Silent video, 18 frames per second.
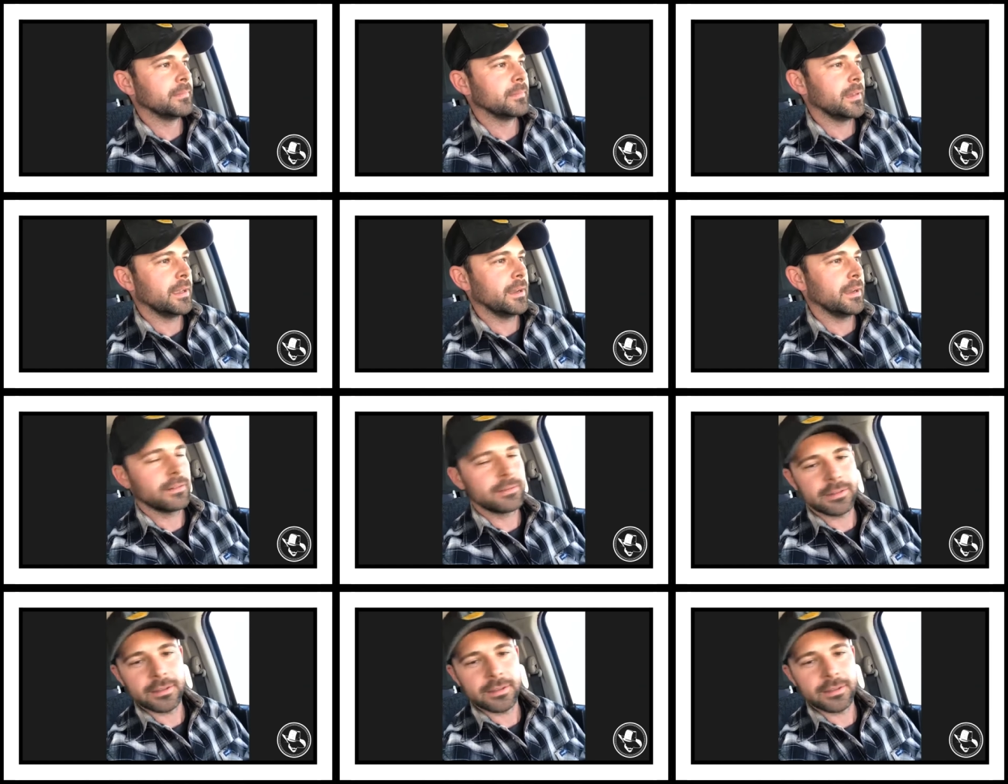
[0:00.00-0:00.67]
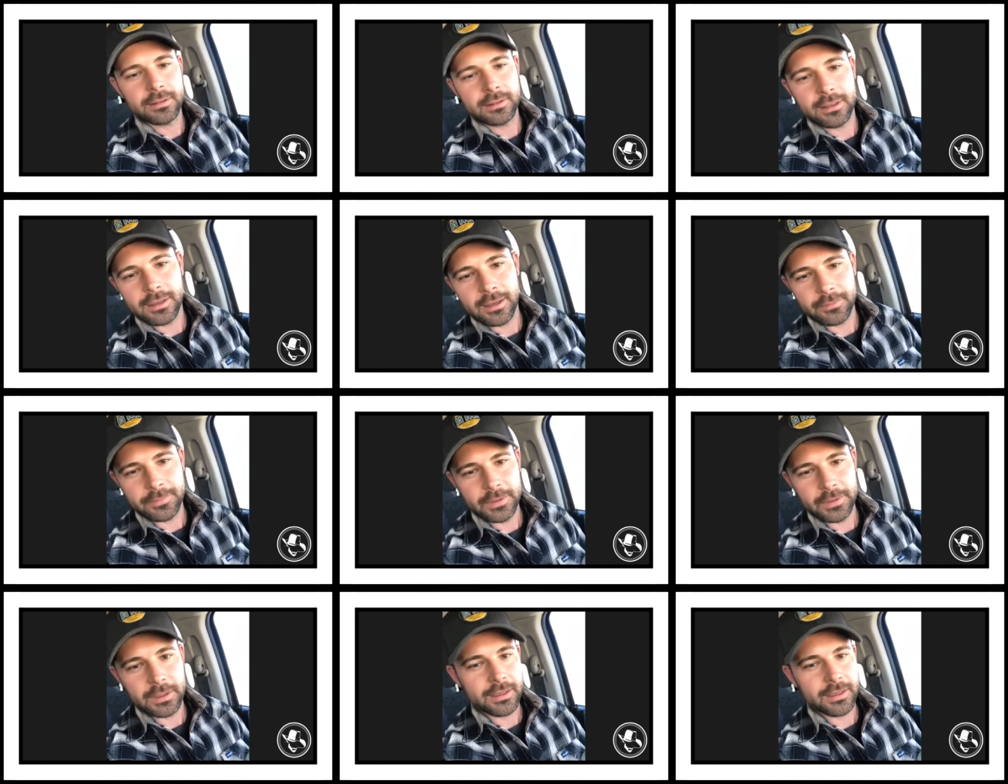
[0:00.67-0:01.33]
everything that I feel
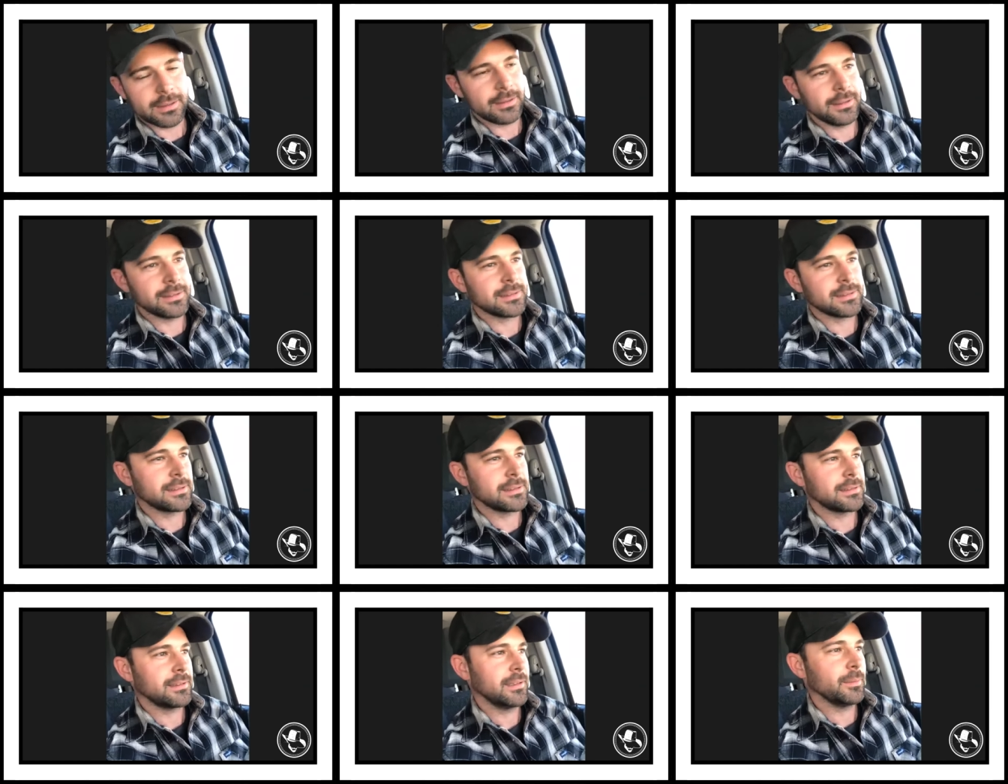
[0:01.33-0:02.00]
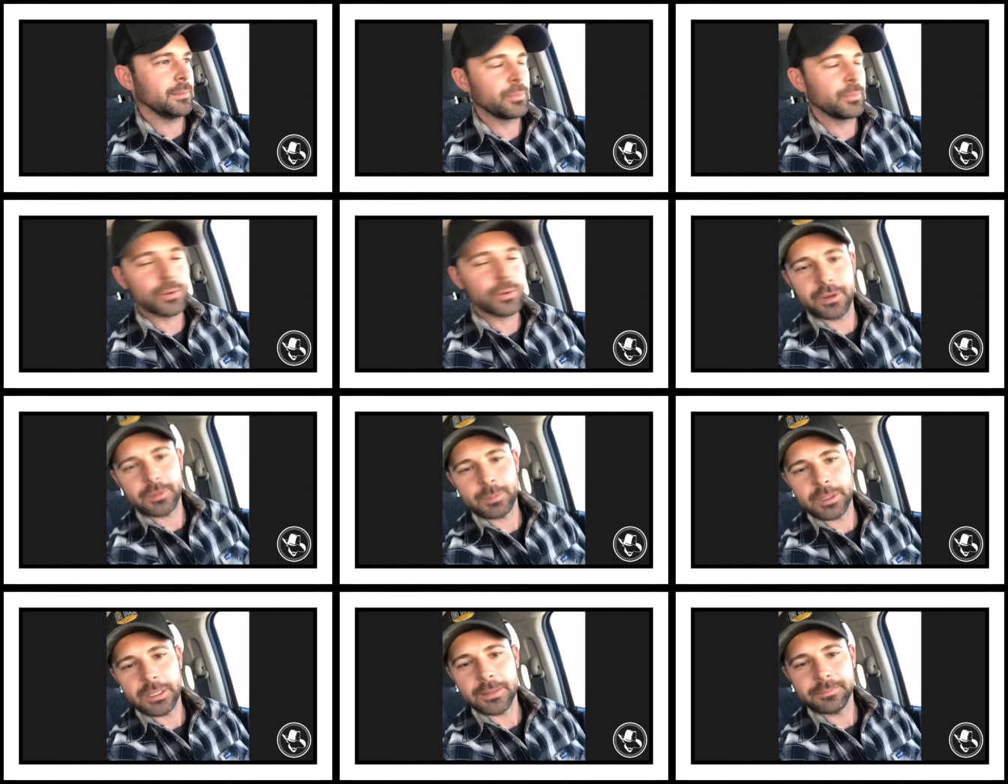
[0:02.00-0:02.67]
like is important to
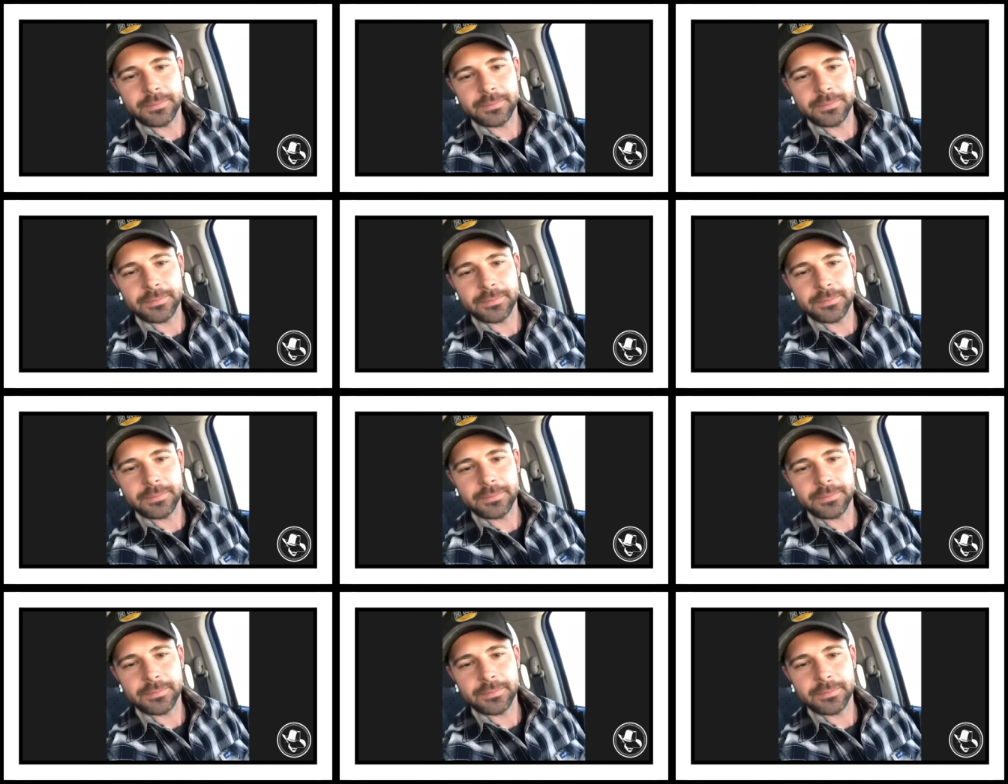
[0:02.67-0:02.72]
me.